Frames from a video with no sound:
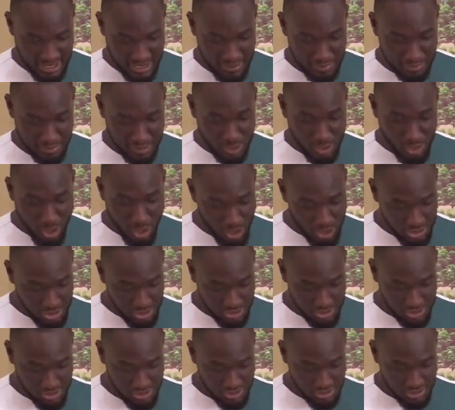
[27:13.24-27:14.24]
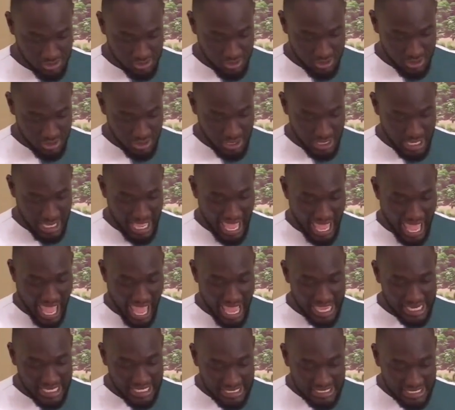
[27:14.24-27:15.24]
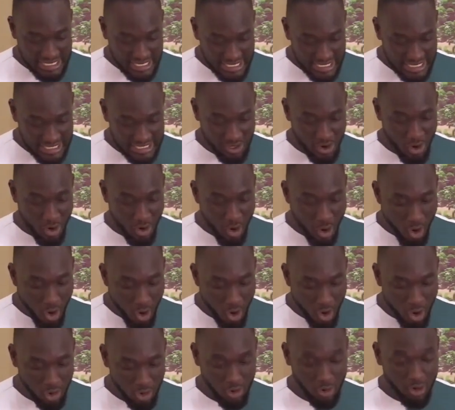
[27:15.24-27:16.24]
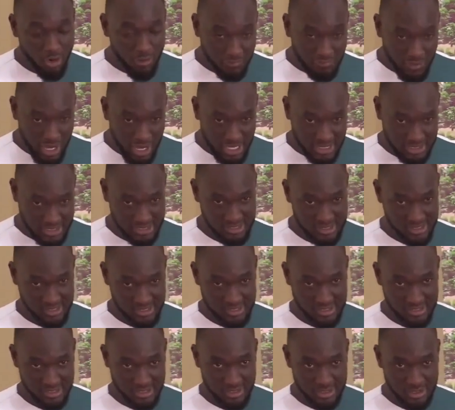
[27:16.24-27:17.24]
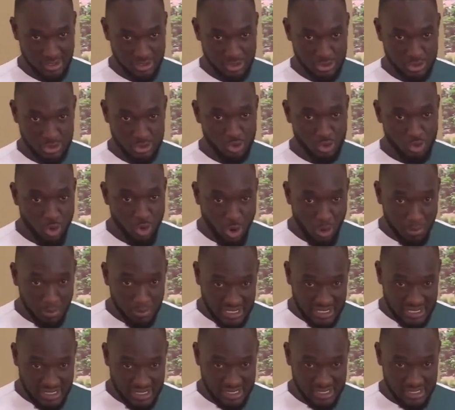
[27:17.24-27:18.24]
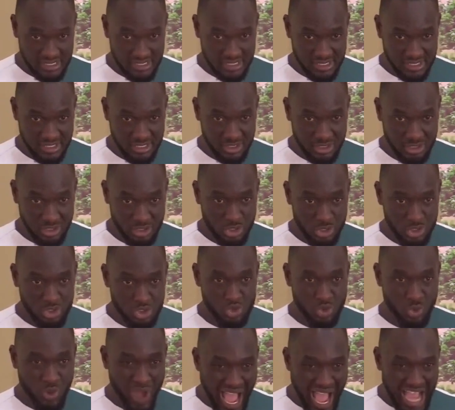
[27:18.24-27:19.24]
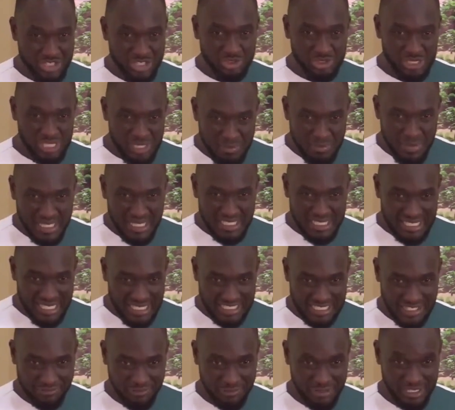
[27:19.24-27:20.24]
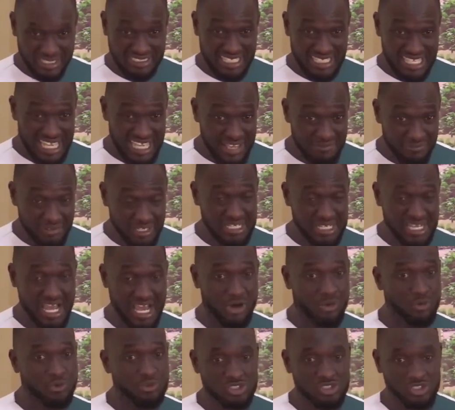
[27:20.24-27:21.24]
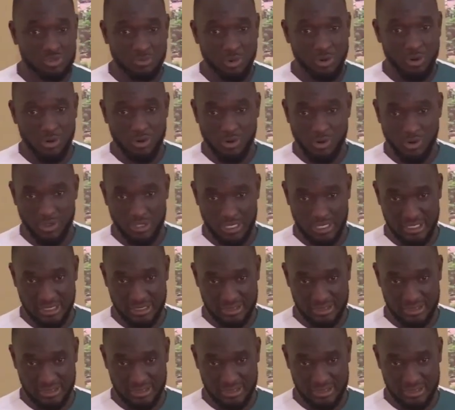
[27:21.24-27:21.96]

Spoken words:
Because I need all of us to commit to actually making a difference, even in our own small corner.